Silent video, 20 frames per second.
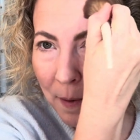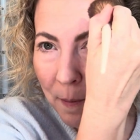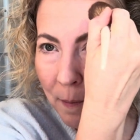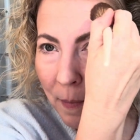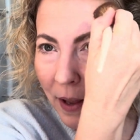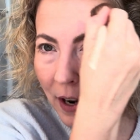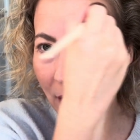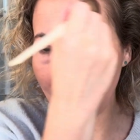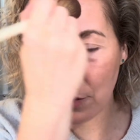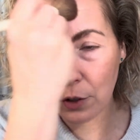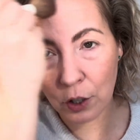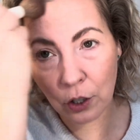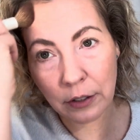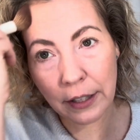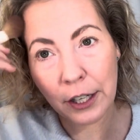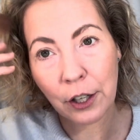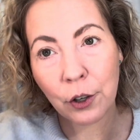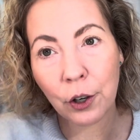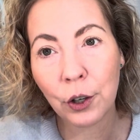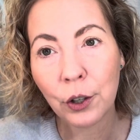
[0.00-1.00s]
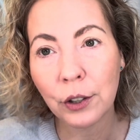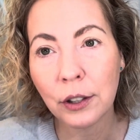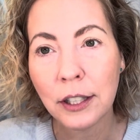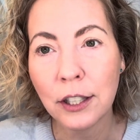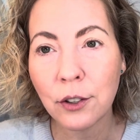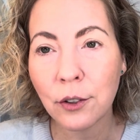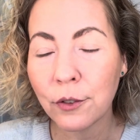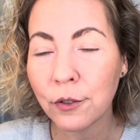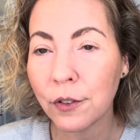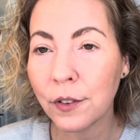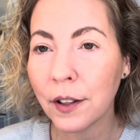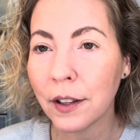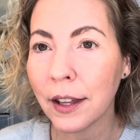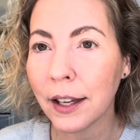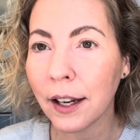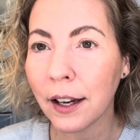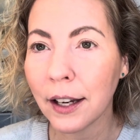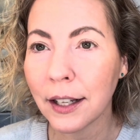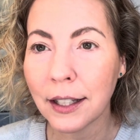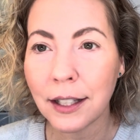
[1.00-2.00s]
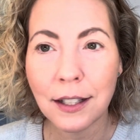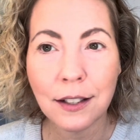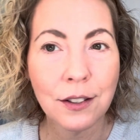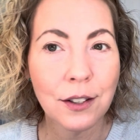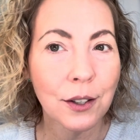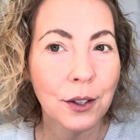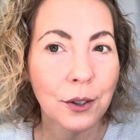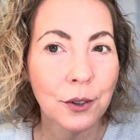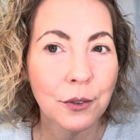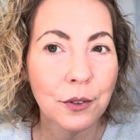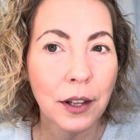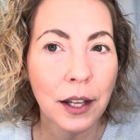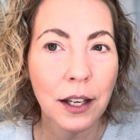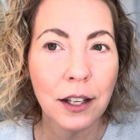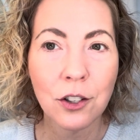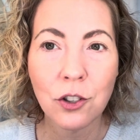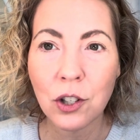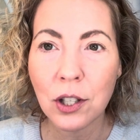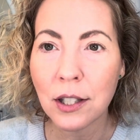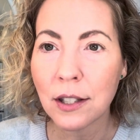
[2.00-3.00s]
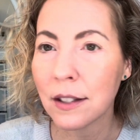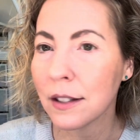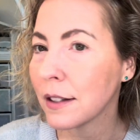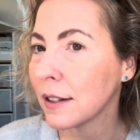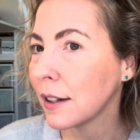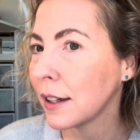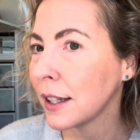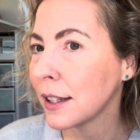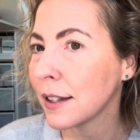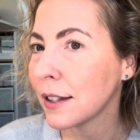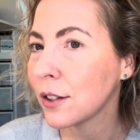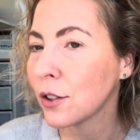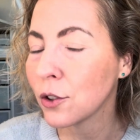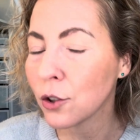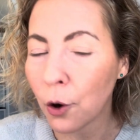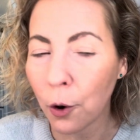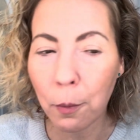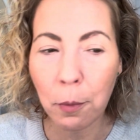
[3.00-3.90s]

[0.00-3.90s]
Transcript: but like currently don't feel like I need to. Like it's so